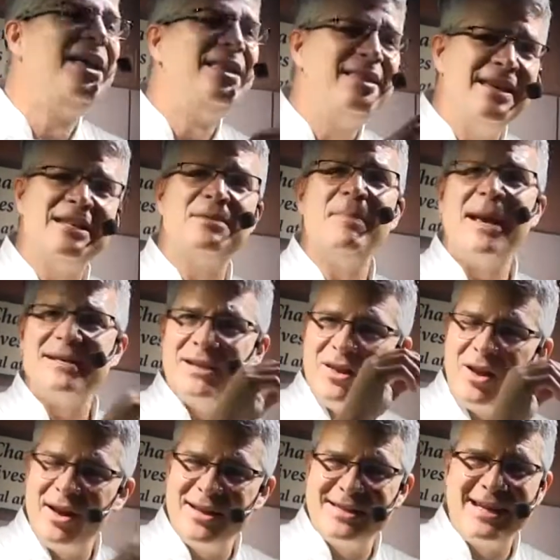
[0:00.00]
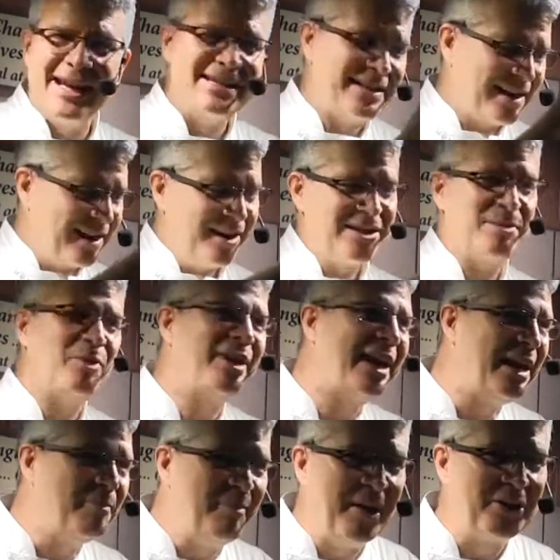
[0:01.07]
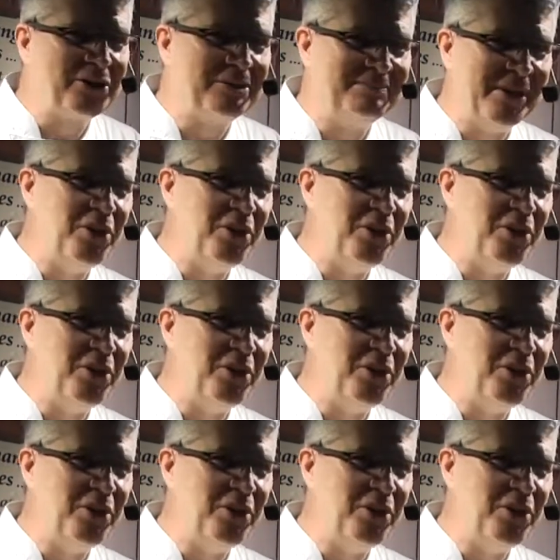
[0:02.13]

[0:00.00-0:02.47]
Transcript: This makes a lot of sense. It costs about $8,